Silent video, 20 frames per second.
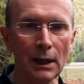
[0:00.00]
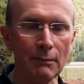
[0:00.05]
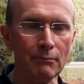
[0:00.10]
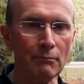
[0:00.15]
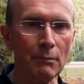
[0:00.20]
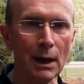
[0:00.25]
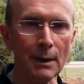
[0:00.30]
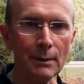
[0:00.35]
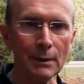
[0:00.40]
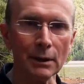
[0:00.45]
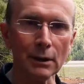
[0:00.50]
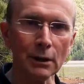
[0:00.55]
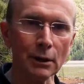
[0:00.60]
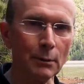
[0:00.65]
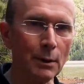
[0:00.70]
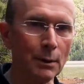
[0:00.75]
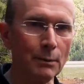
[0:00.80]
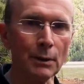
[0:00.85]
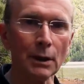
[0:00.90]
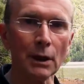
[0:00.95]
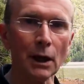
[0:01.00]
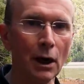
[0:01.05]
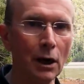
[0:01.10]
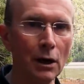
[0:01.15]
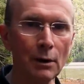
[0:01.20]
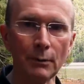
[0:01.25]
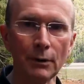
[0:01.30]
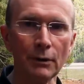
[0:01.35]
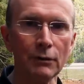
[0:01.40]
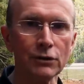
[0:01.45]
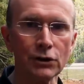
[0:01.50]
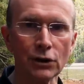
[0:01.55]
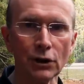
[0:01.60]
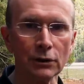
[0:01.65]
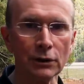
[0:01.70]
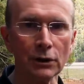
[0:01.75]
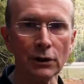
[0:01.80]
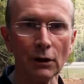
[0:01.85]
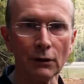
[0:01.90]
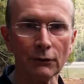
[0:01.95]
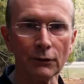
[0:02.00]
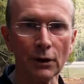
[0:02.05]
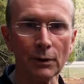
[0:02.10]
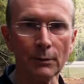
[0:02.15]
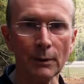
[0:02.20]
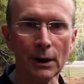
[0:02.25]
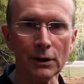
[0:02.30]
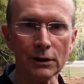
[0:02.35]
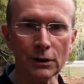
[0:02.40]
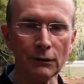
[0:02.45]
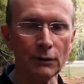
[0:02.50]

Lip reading: Maybe a little bit below, but certainly not very much.